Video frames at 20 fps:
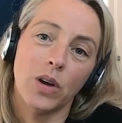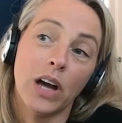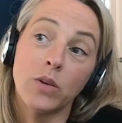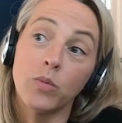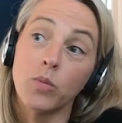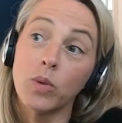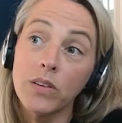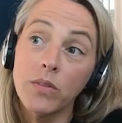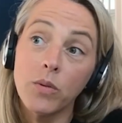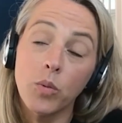
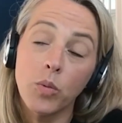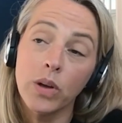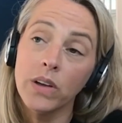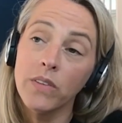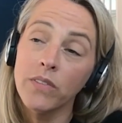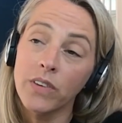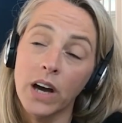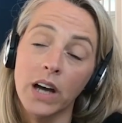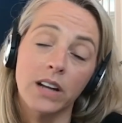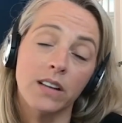And
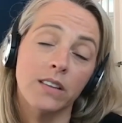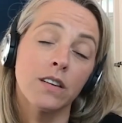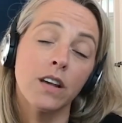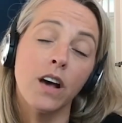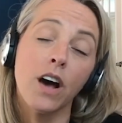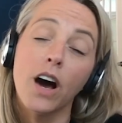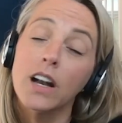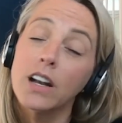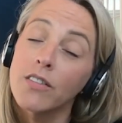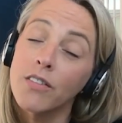we've got a
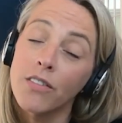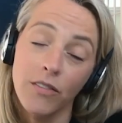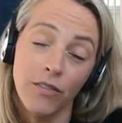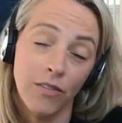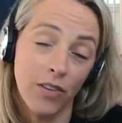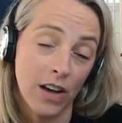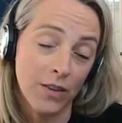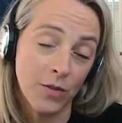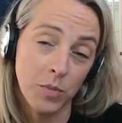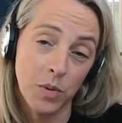ton of
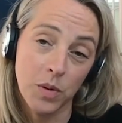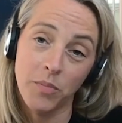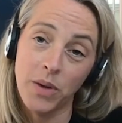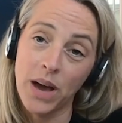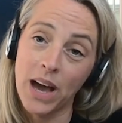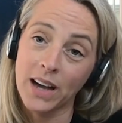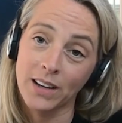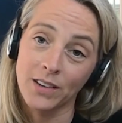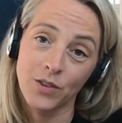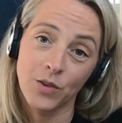investment
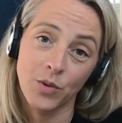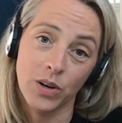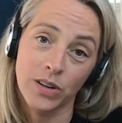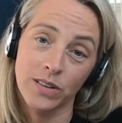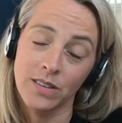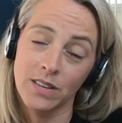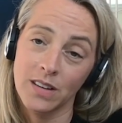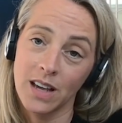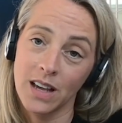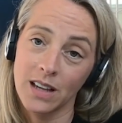back into
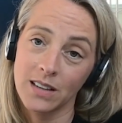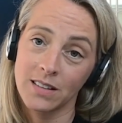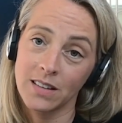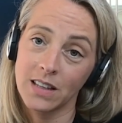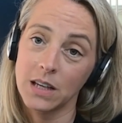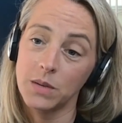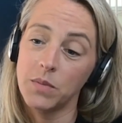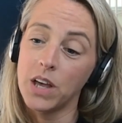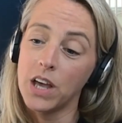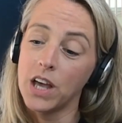our TA
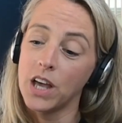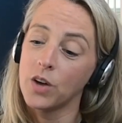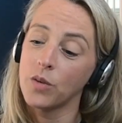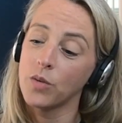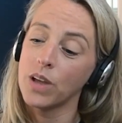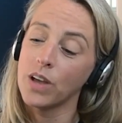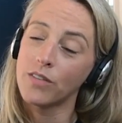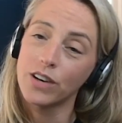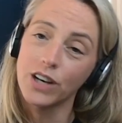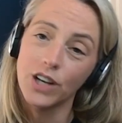team.
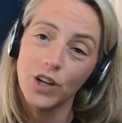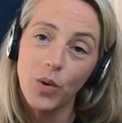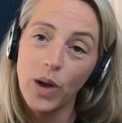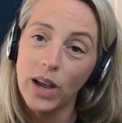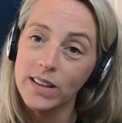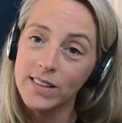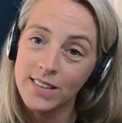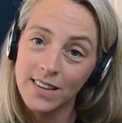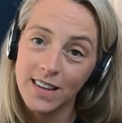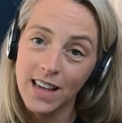We have a new
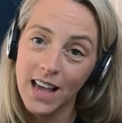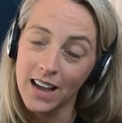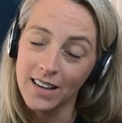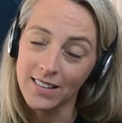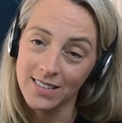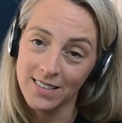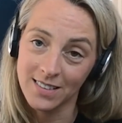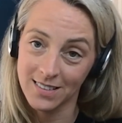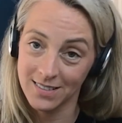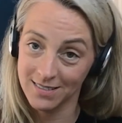
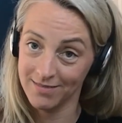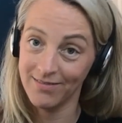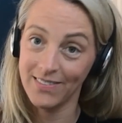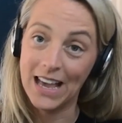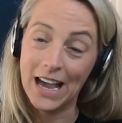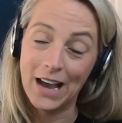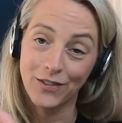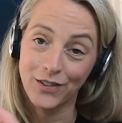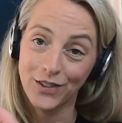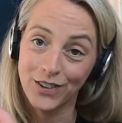ATS
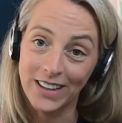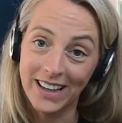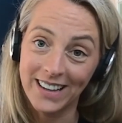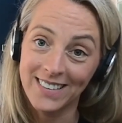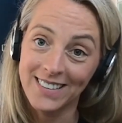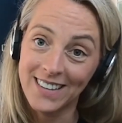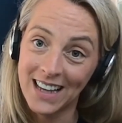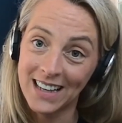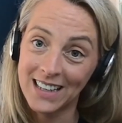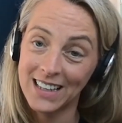after
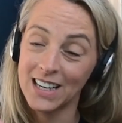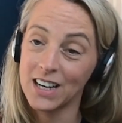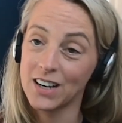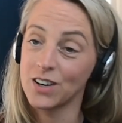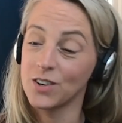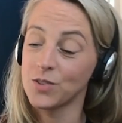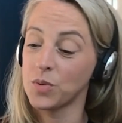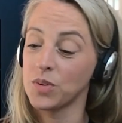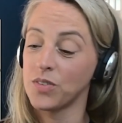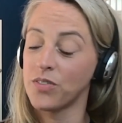like 10
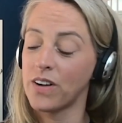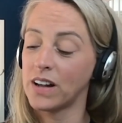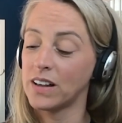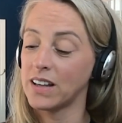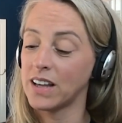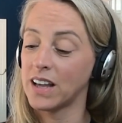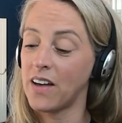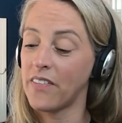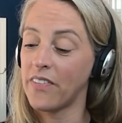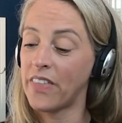years. We
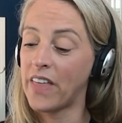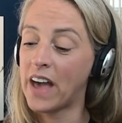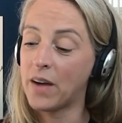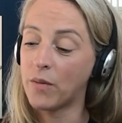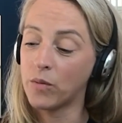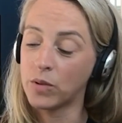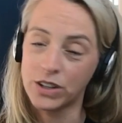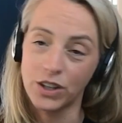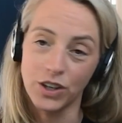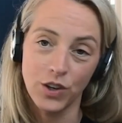finally got
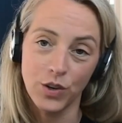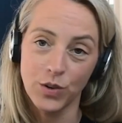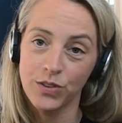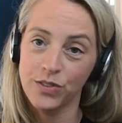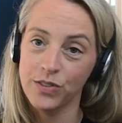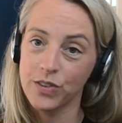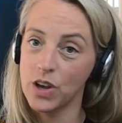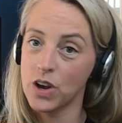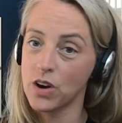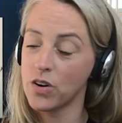that with the new
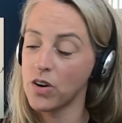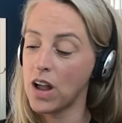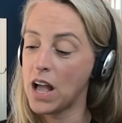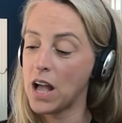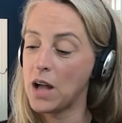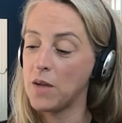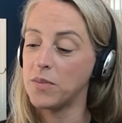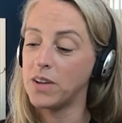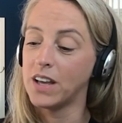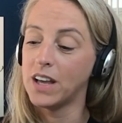
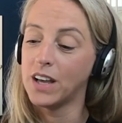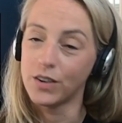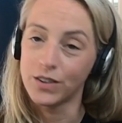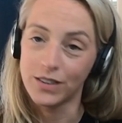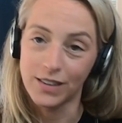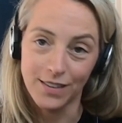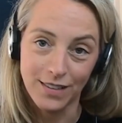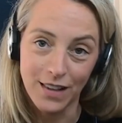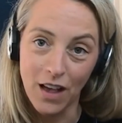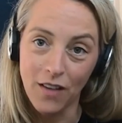CRM,
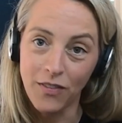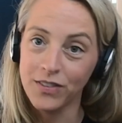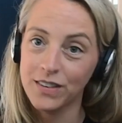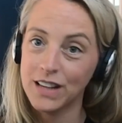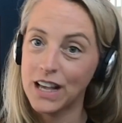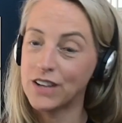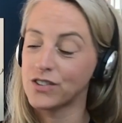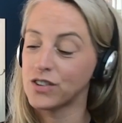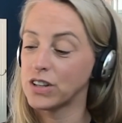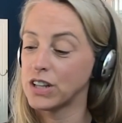the
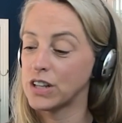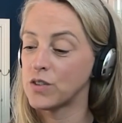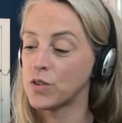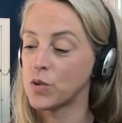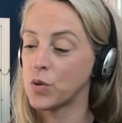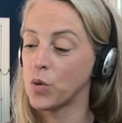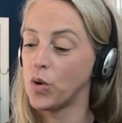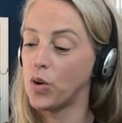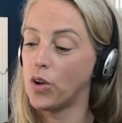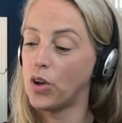self-scheduling
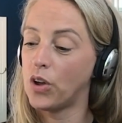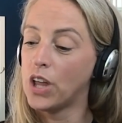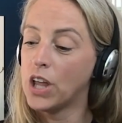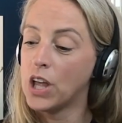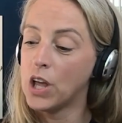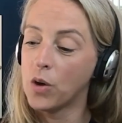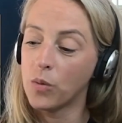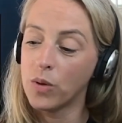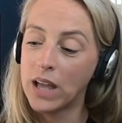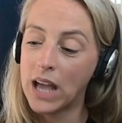tool.
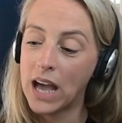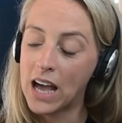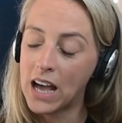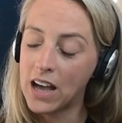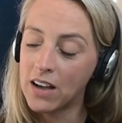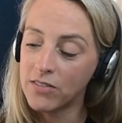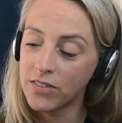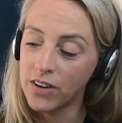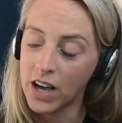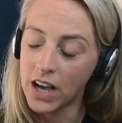We
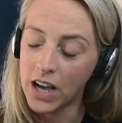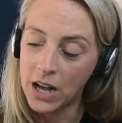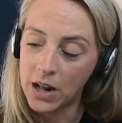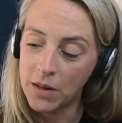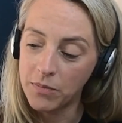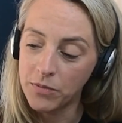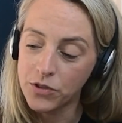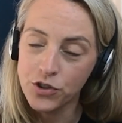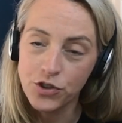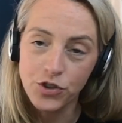have
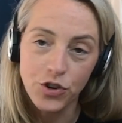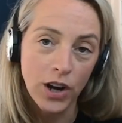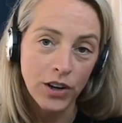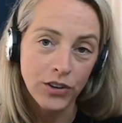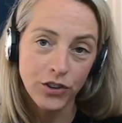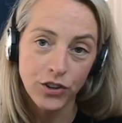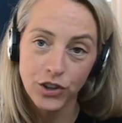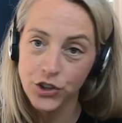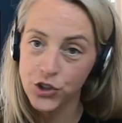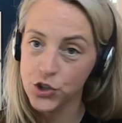
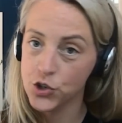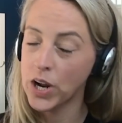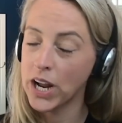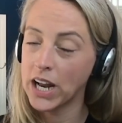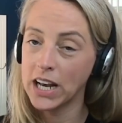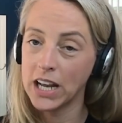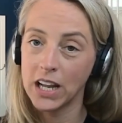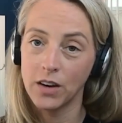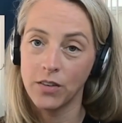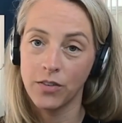structured
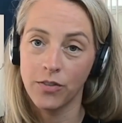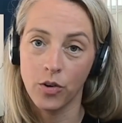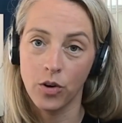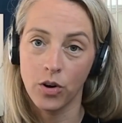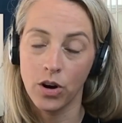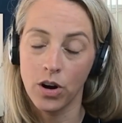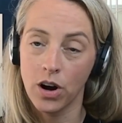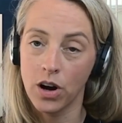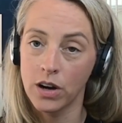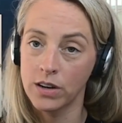training
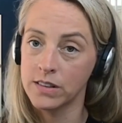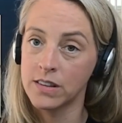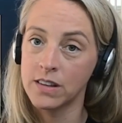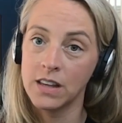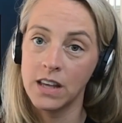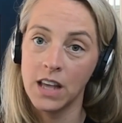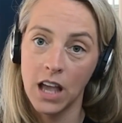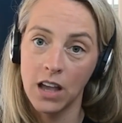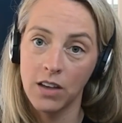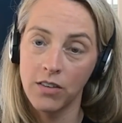for our
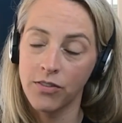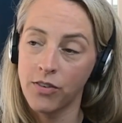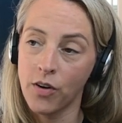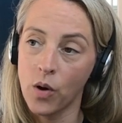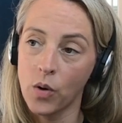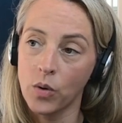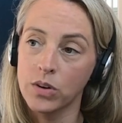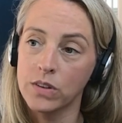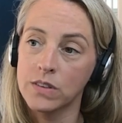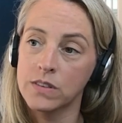TA
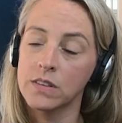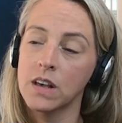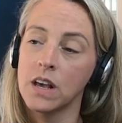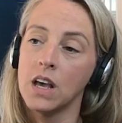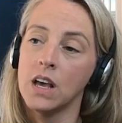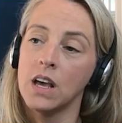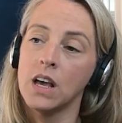folks.